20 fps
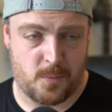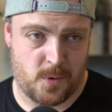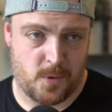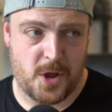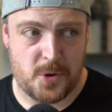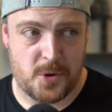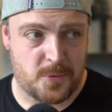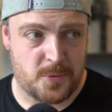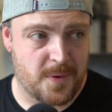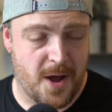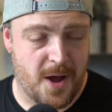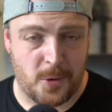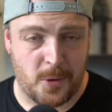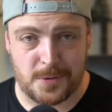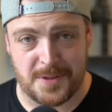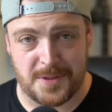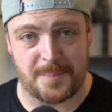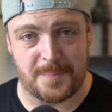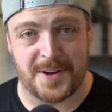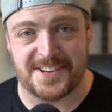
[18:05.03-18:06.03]
who
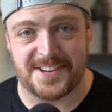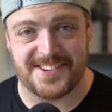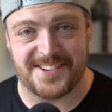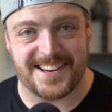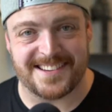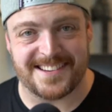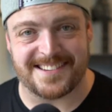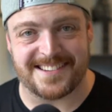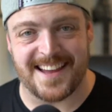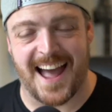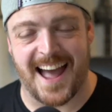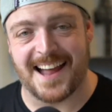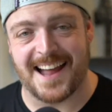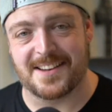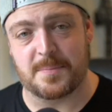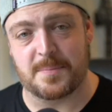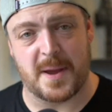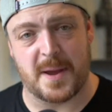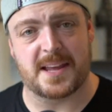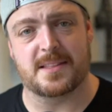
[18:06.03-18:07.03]
hold the budgets
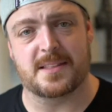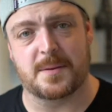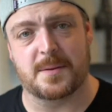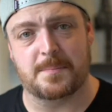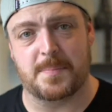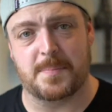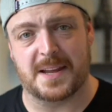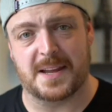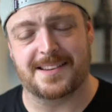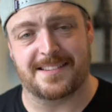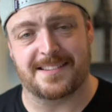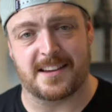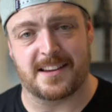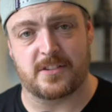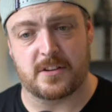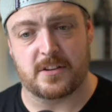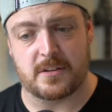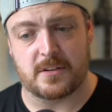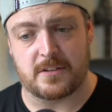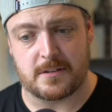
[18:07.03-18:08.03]
and make the big
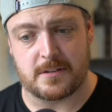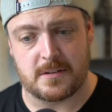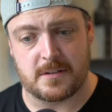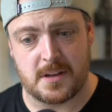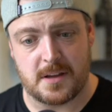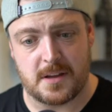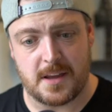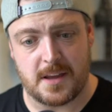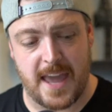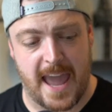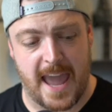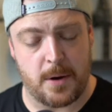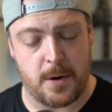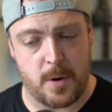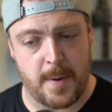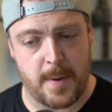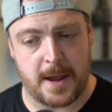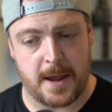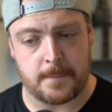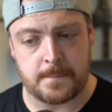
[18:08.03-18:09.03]
decisions care
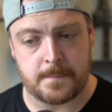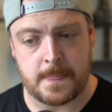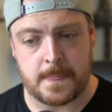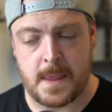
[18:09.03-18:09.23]
about.